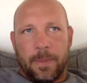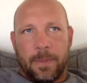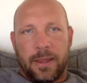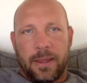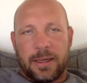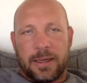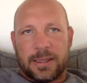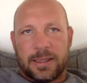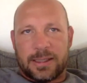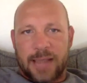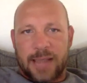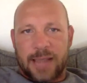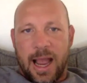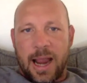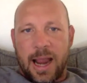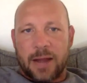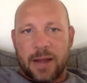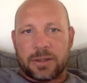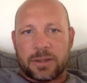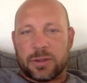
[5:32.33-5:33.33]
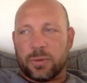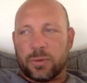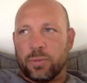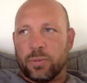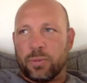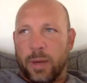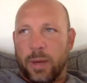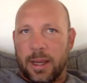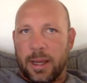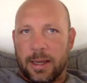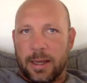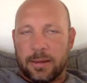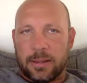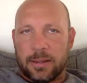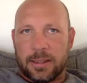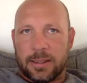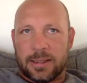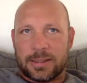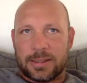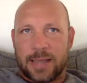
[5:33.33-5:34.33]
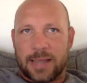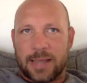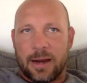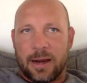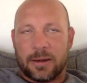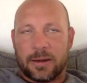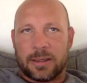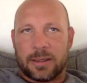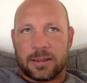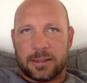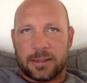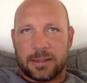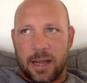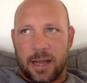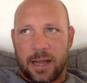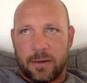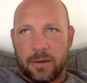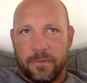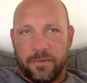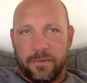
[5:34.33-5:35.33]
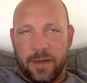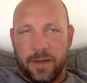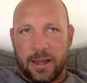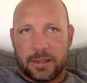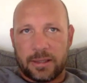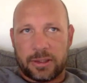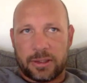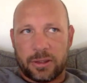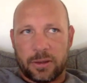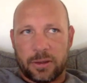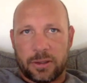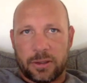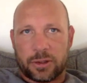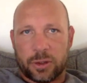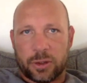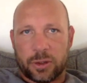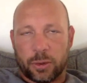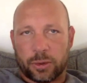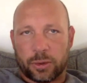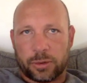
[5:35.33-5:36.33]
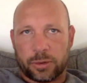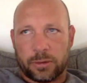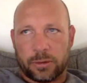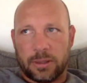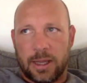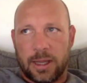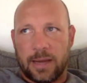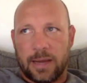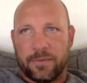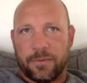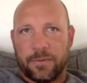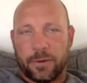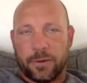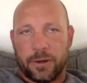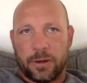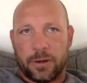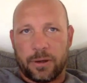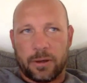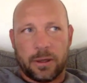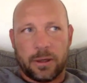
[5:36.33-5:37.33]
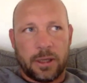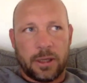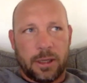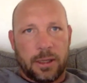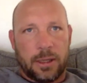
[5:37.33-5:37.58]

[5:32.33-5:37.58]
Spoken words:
desire to win, the desire to sacrifice your social life or your